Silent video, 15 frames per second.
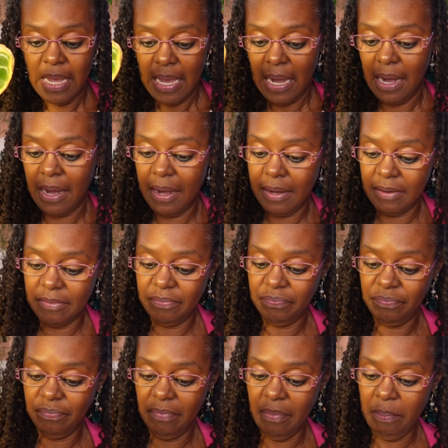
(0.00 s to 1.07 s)

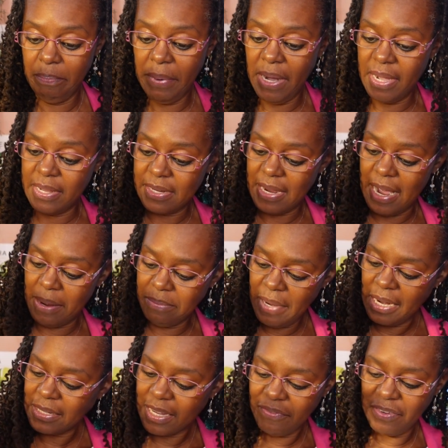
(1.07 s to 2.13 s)
But I'm
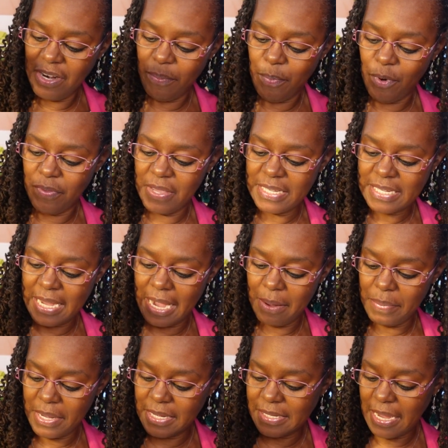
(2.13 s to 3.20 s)
not giving up on this guy
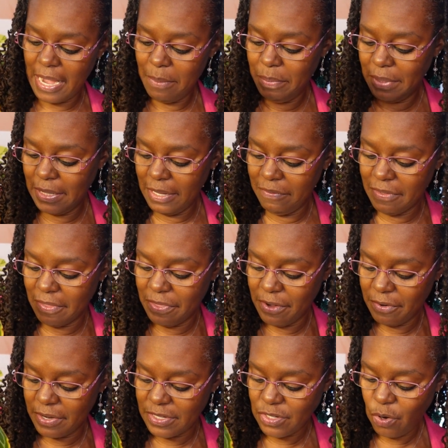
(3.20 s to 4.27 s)
because I believe that
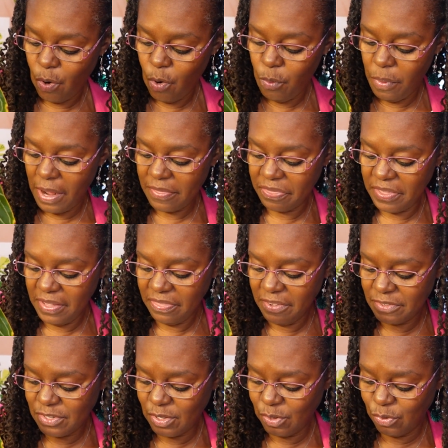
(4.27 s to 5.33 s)
there is hope. I think
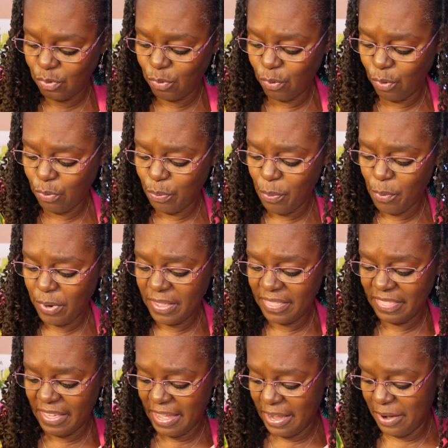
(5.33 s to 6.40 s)
there's a little growth
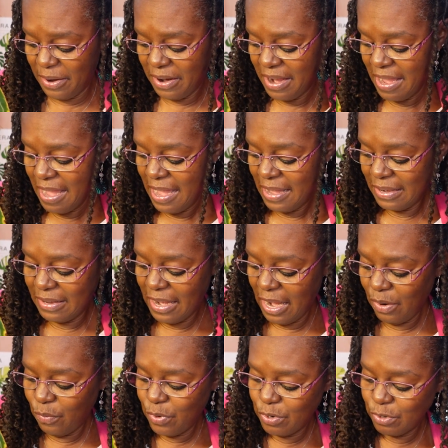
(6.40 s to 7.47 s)
point there.
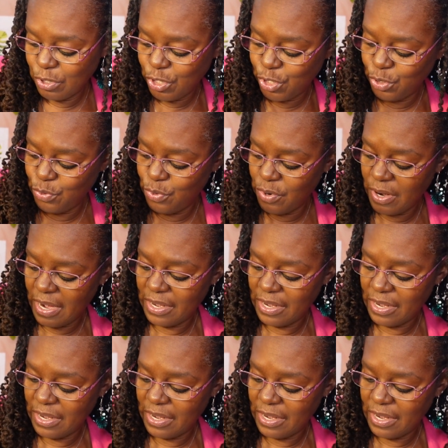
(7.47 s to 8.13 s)
Not real sure.